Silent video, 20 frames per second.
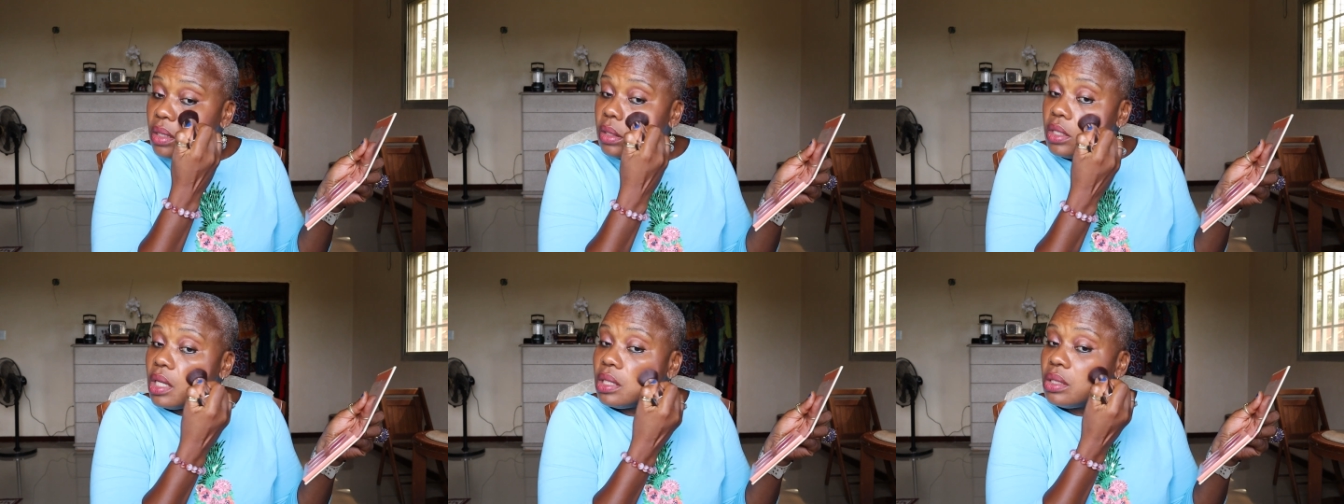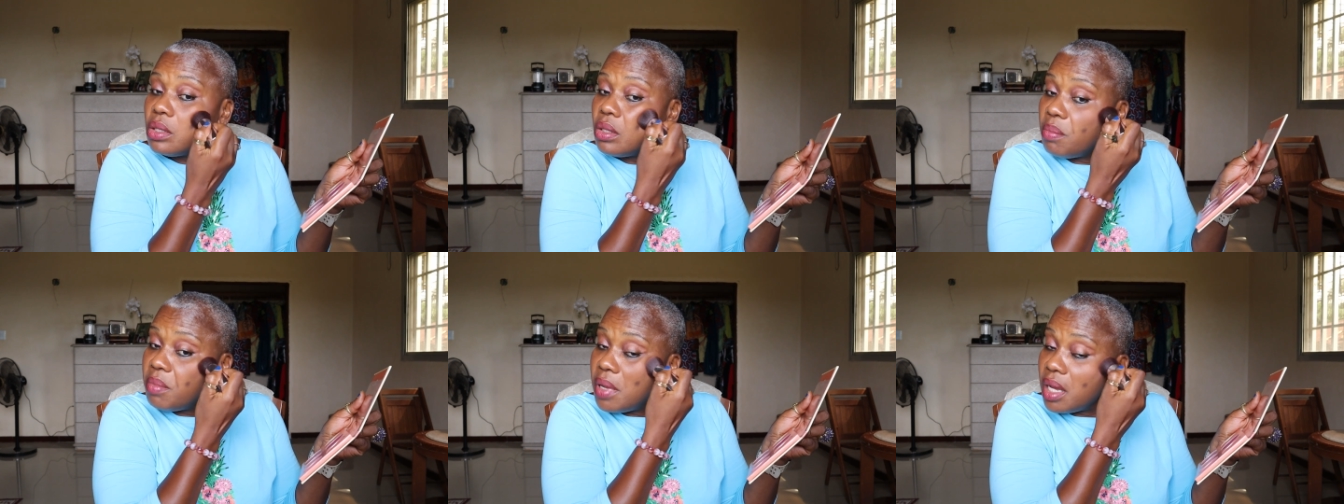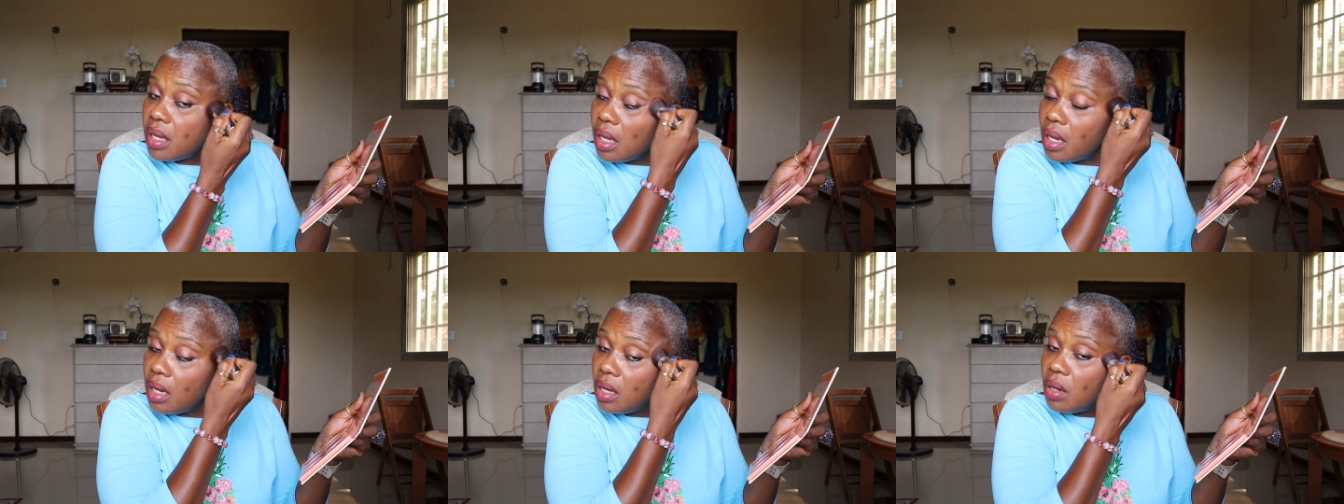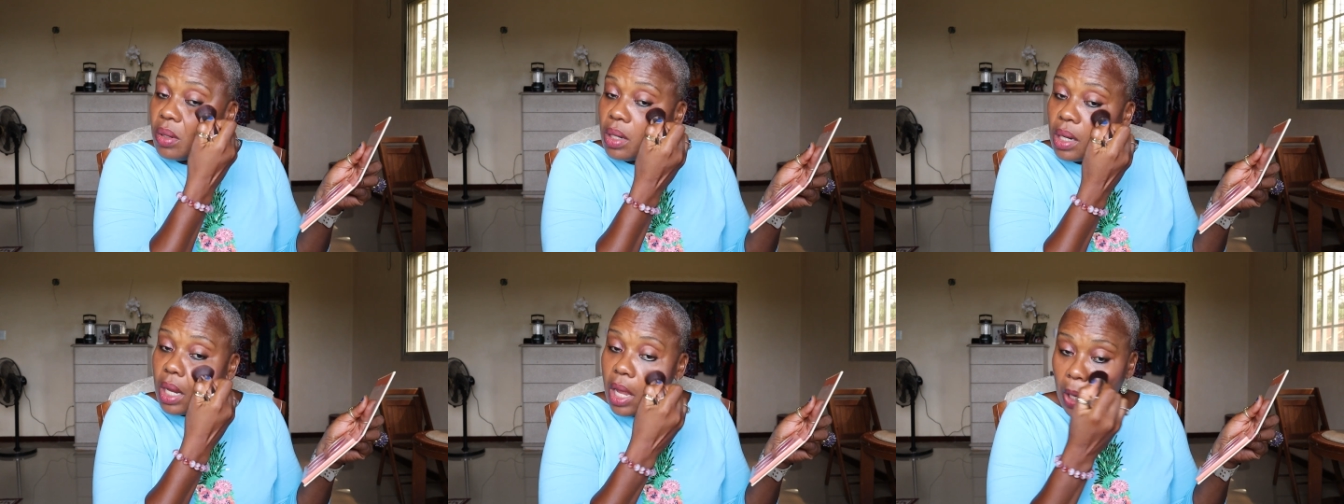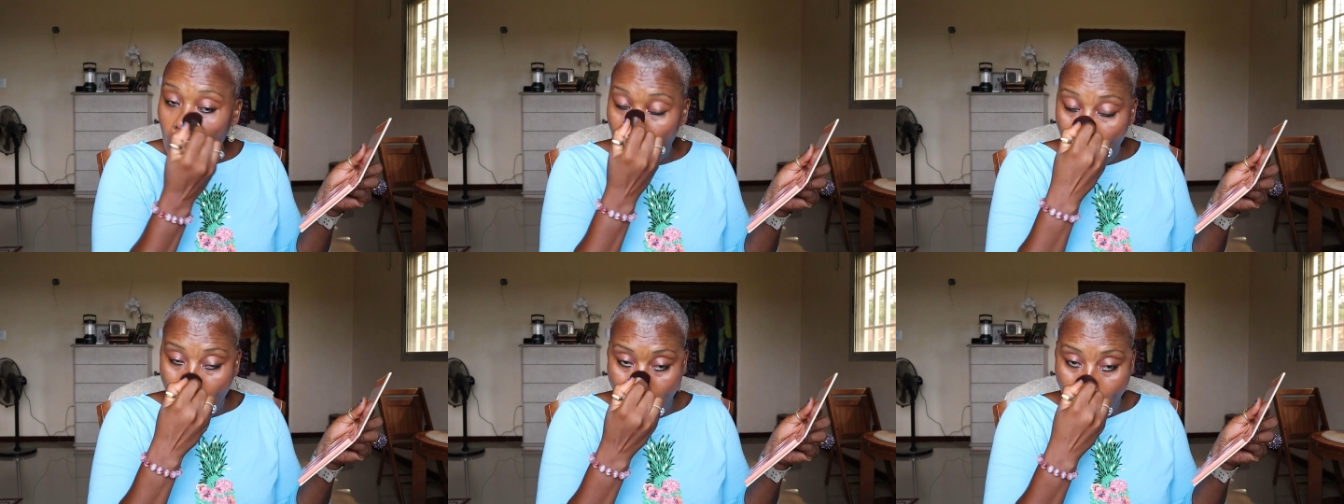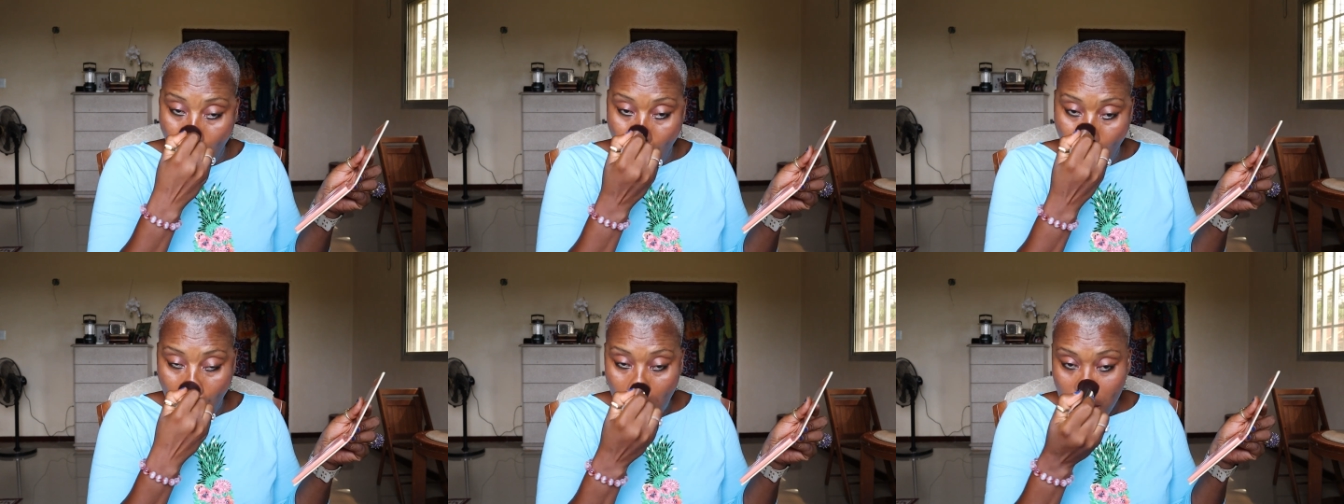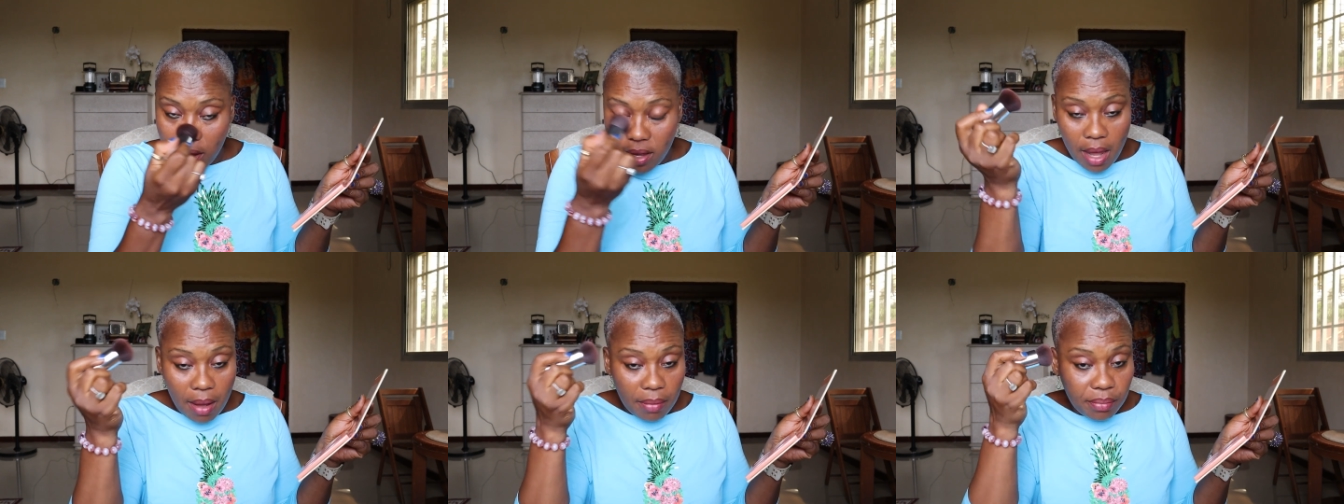just to make it look like um
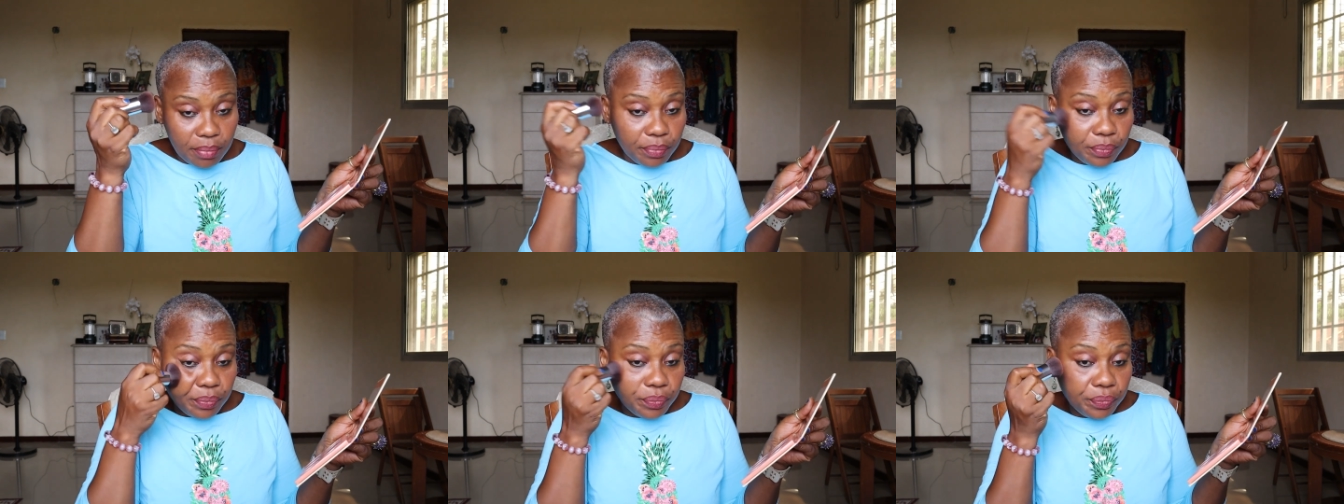yeah.